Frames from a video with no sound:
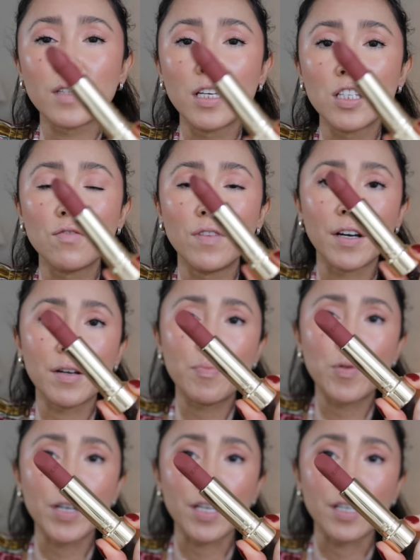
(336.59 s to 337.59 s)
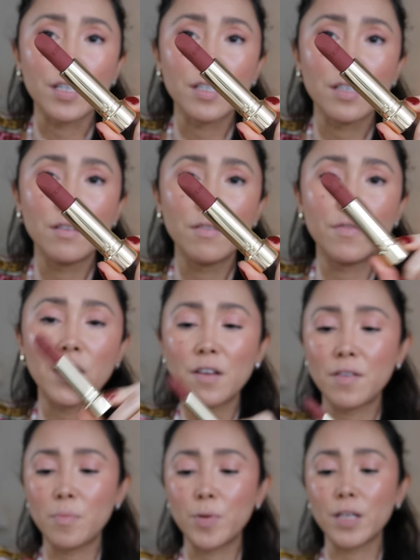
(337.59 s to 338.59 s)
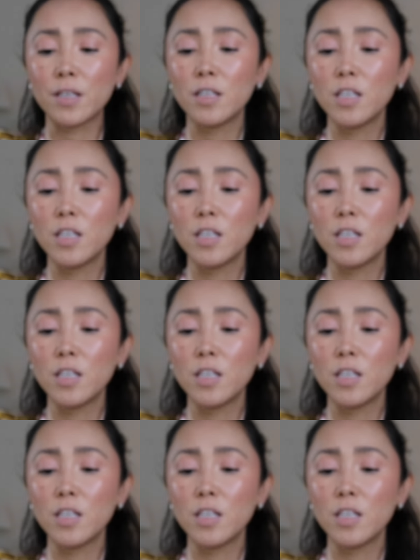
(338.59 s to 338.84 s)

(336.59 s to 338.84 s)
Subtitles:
It's very pretty. Very, very pretty.